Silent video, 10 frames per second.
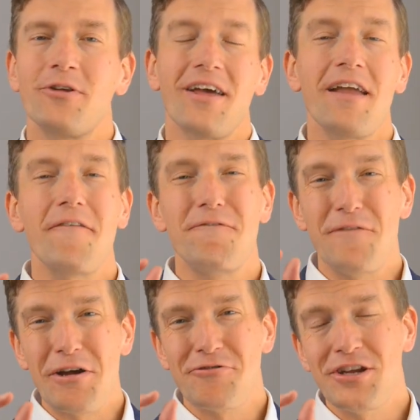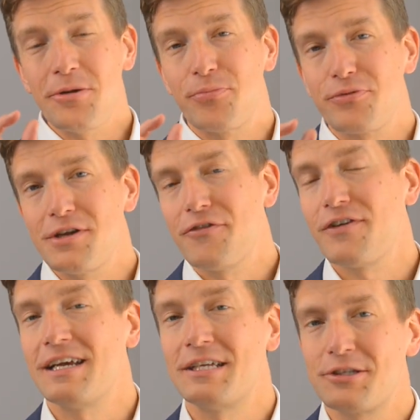with a very brief
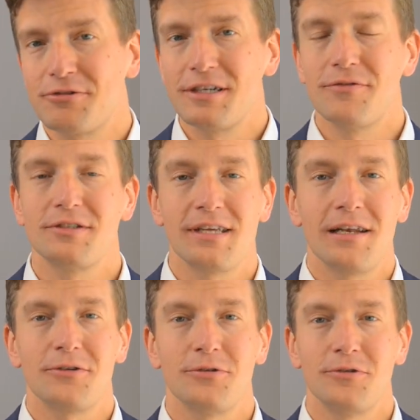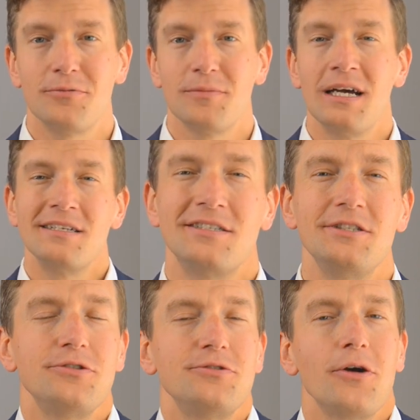history of the Telecoil.
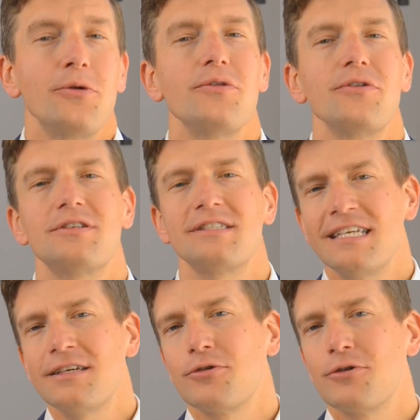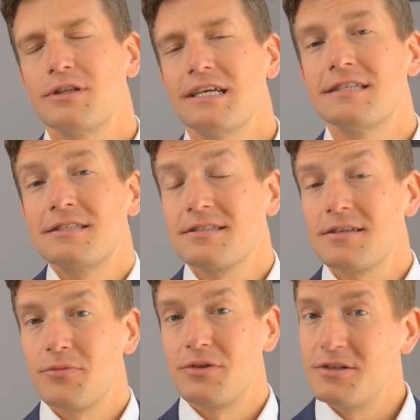Did you know that the T-coil isn't
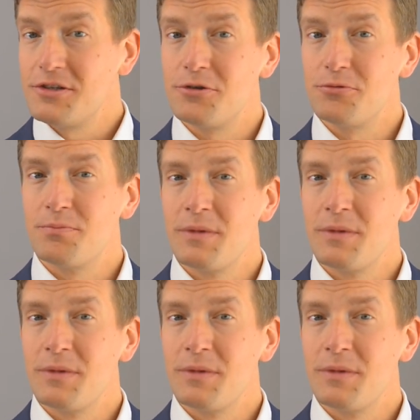something new?